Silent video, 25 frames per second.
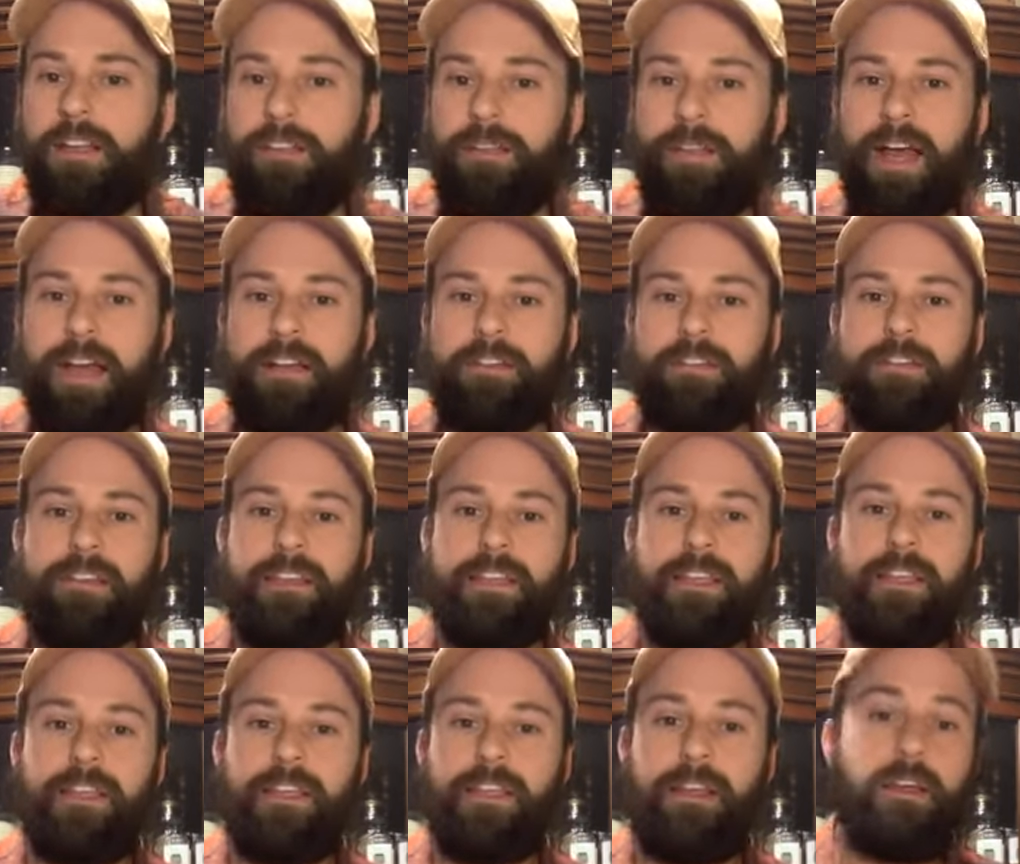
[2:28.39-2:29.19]
That's
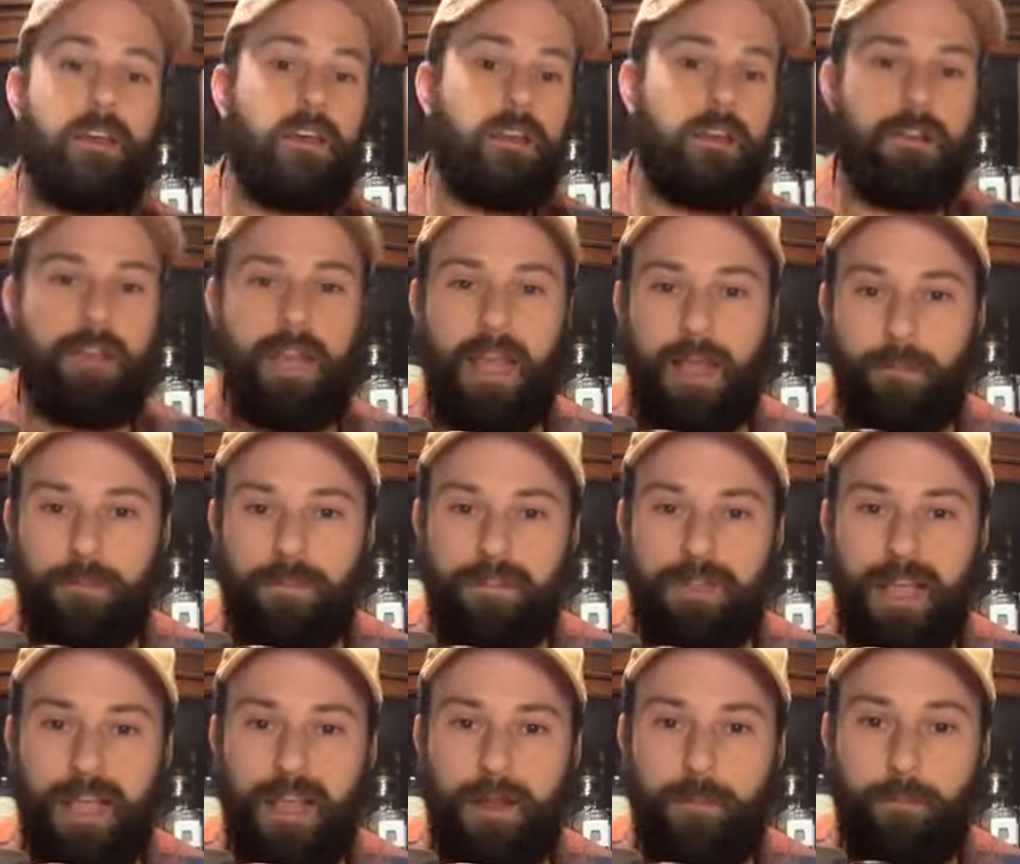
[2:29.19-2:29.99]
the
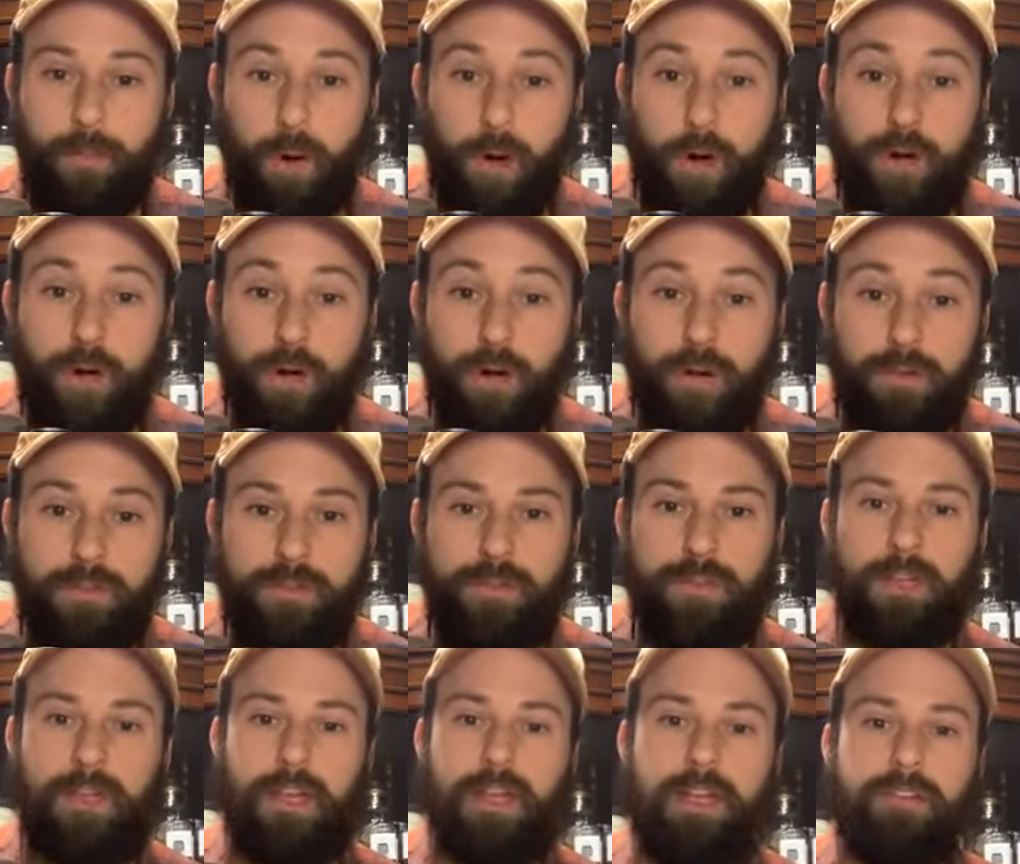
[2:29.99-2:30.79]
namesake
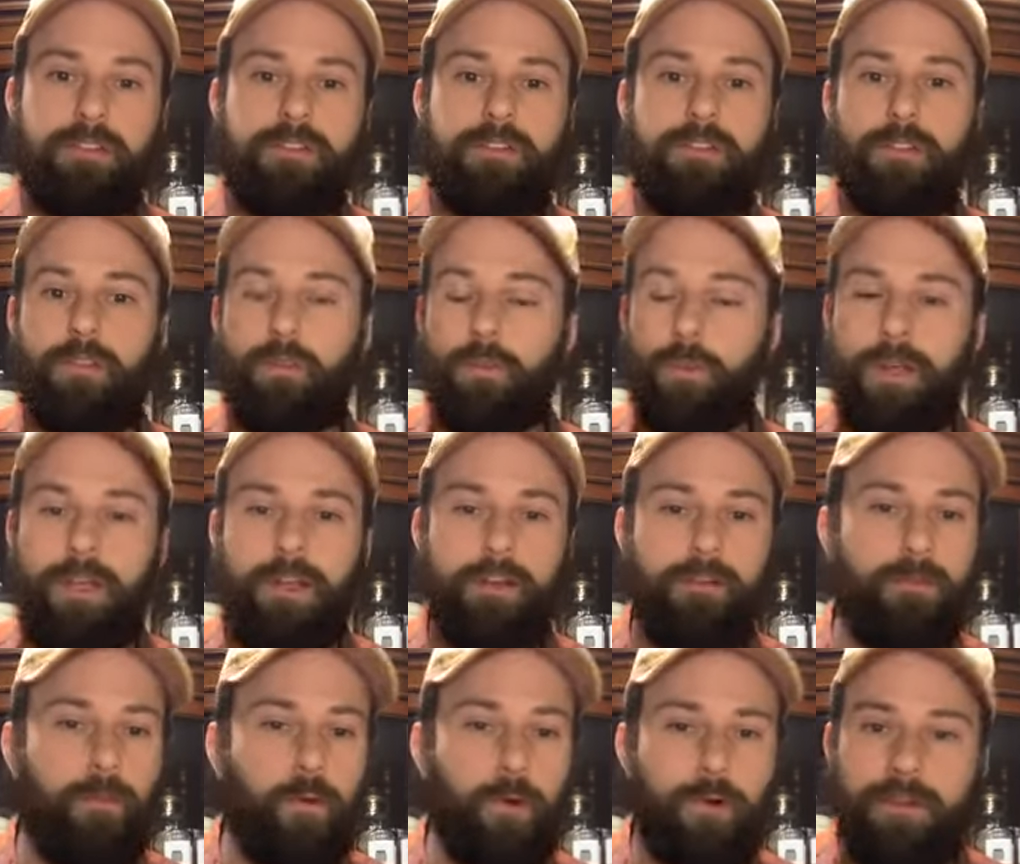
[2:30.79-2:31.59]
bookers. It's
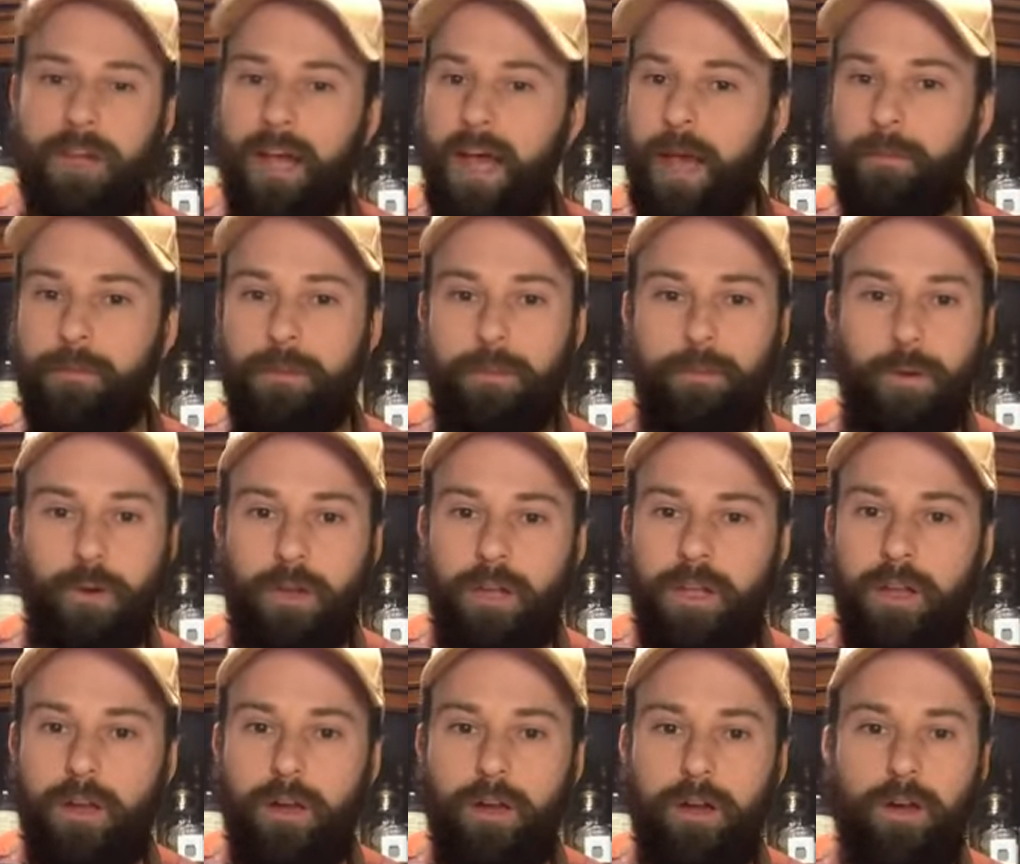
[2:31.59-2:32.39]
three to four times per
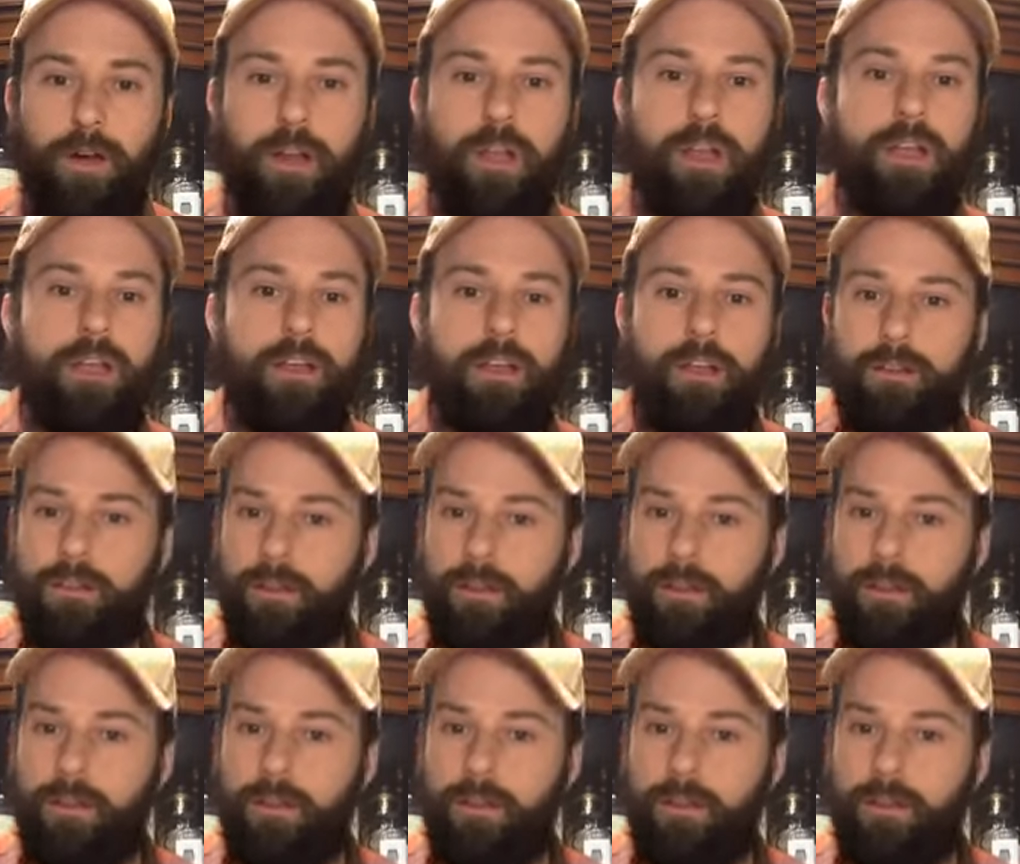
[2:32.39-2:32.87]
year.